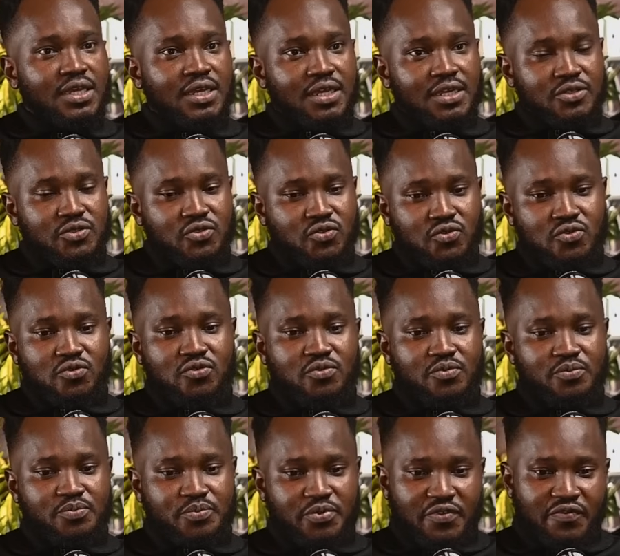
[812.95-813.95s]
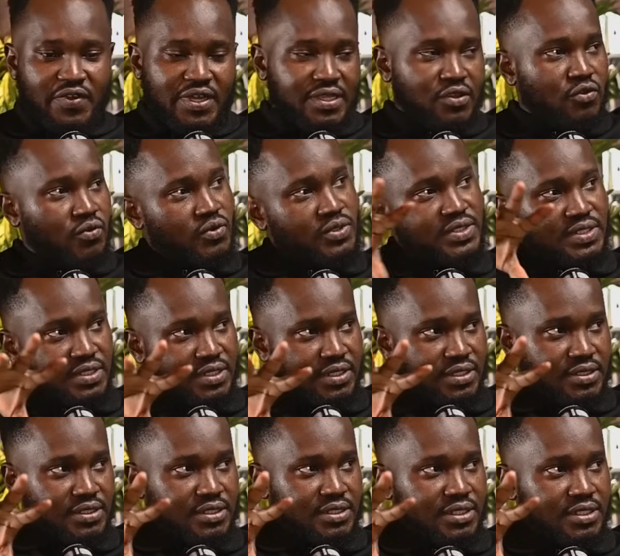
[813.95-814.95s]
is to prevent those
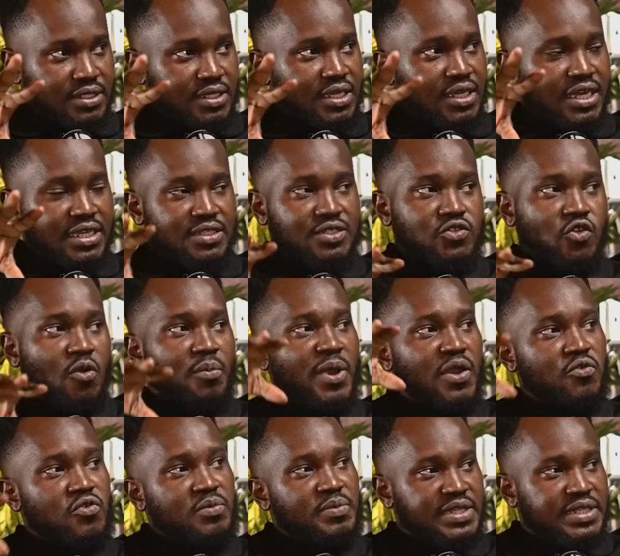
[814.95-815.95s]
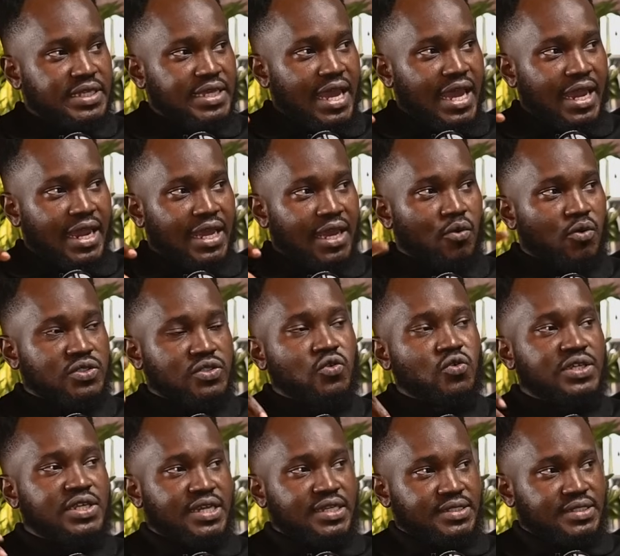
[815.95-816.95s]
things. It is all very be there. I was
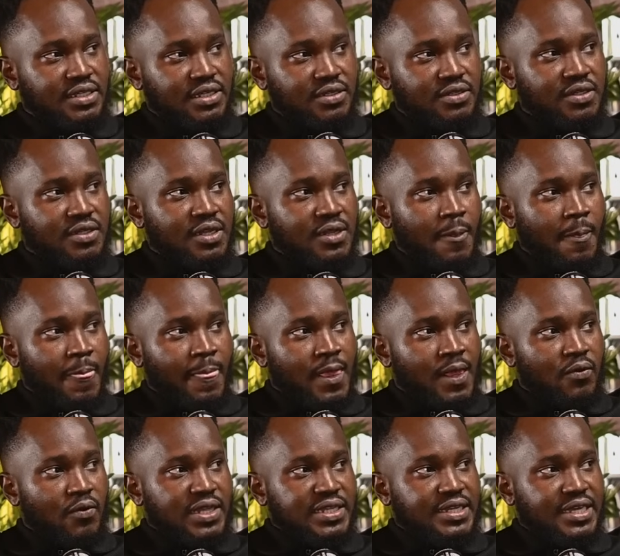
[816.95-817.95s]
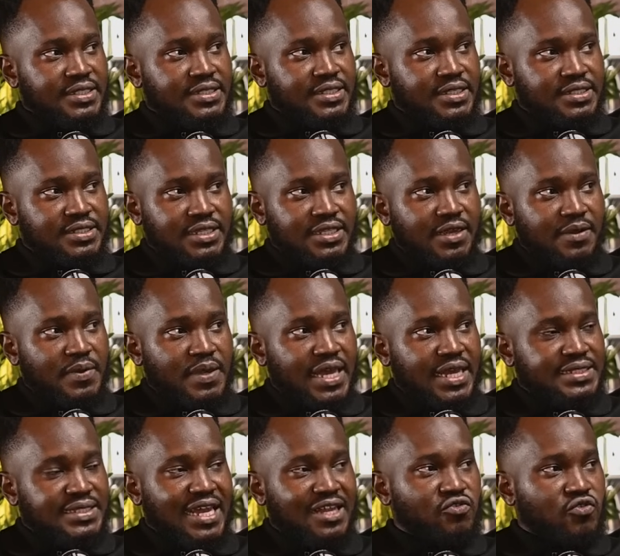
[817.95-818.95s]
on your skill. What you say? See the bear
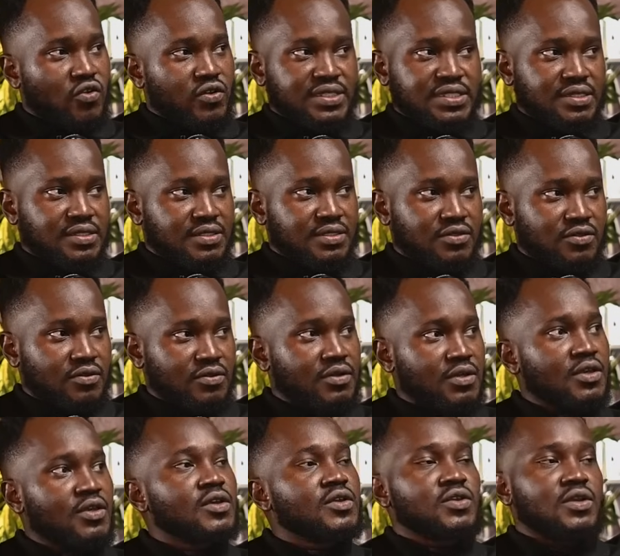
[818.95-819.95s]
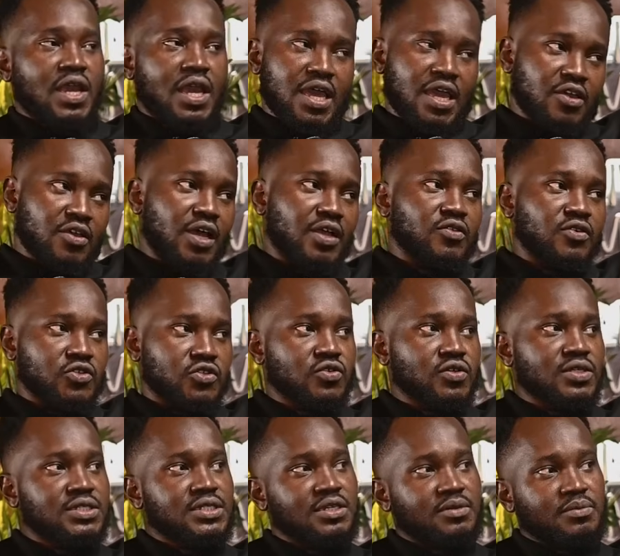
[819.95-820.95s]
as toxins. You are not
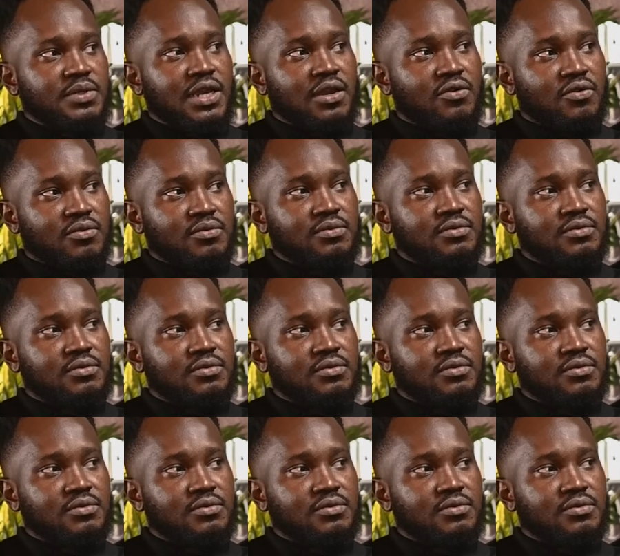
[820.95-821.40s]
sure say be now